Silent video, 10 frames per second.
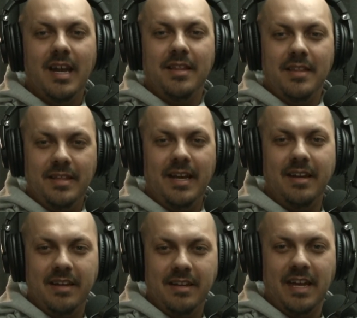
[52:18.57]
and then
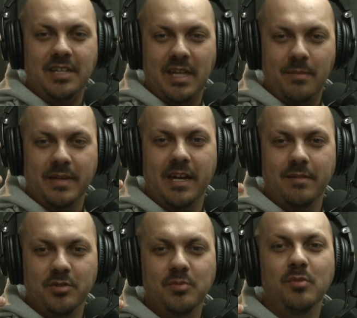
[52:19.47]
as that
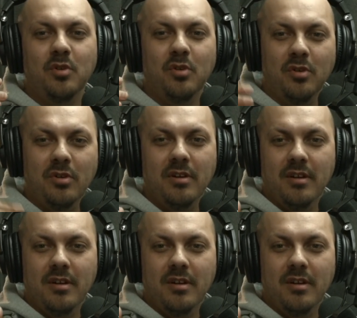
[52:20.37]
becomes more